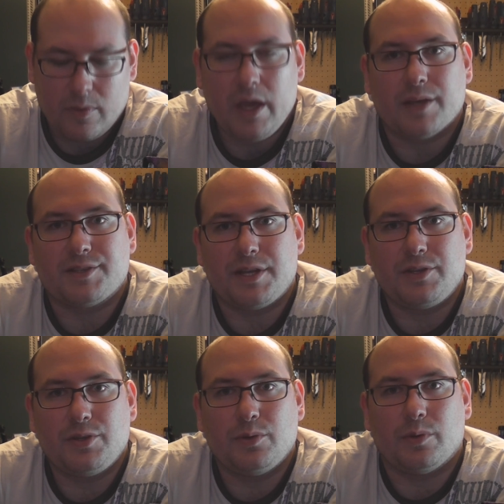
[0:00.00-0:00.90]
yeah, stay
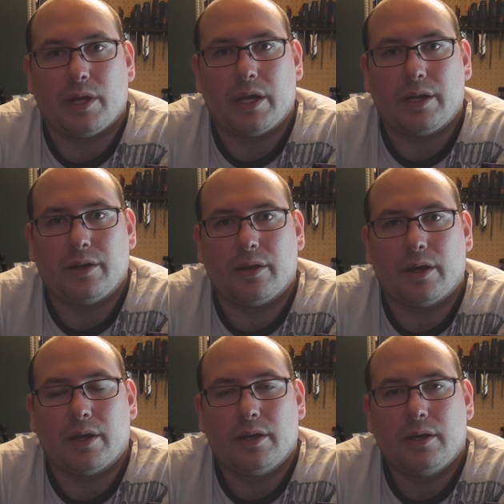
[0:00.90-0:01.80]
tuned
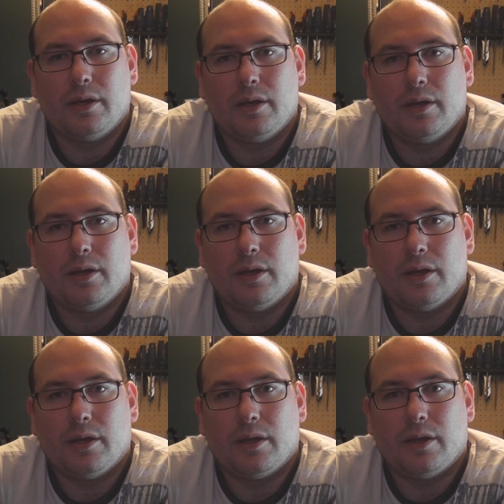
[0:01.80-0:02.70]
and
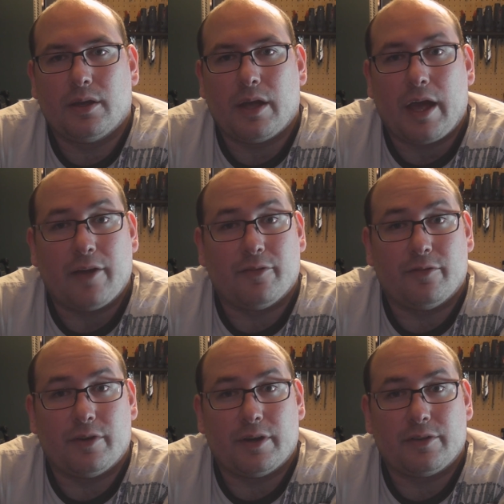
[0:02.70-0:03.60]

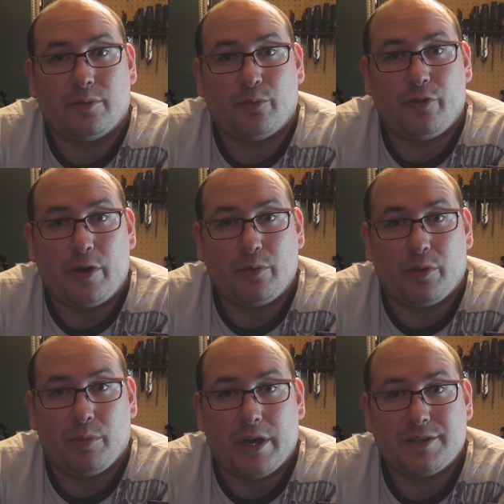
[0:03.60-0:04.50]
have some fun
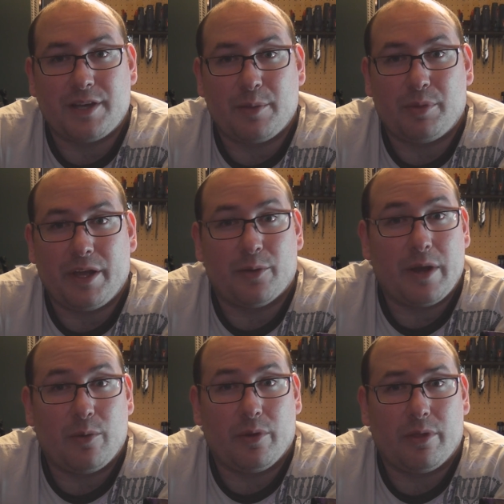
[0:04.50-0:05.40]
with me as I play
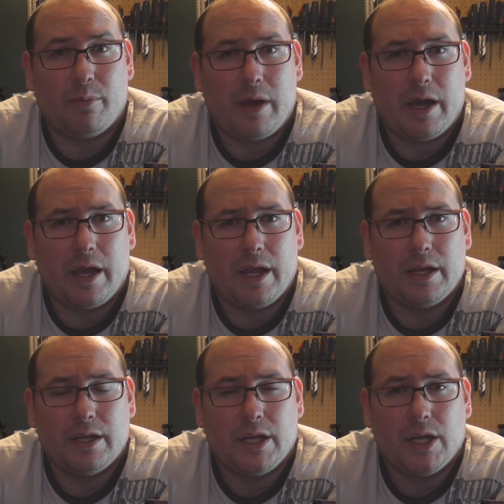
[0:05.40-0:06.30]
around with my
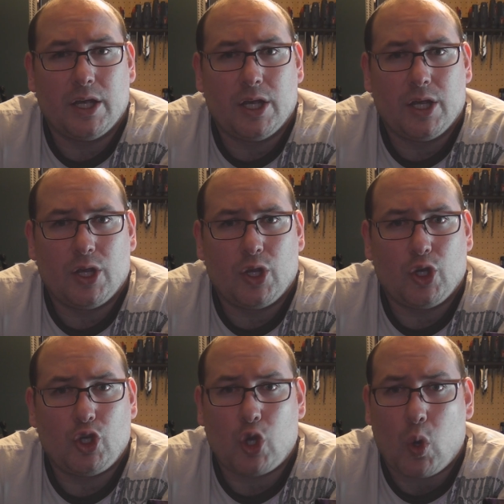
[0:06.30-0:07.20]

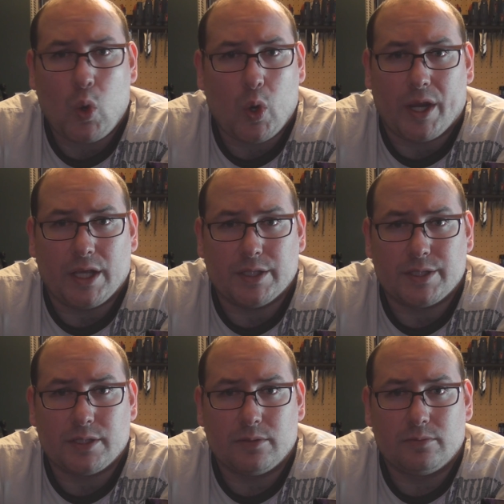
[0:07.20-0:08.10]

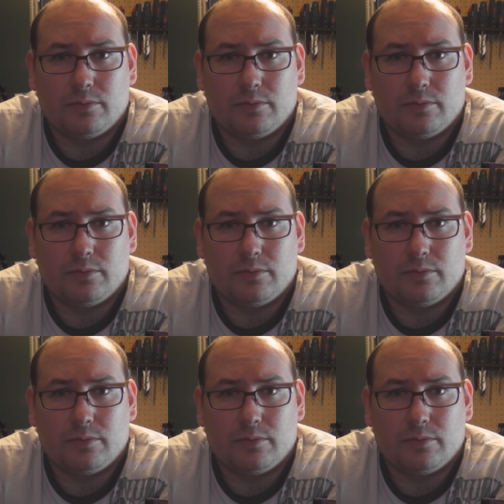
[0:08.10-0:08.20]
toys.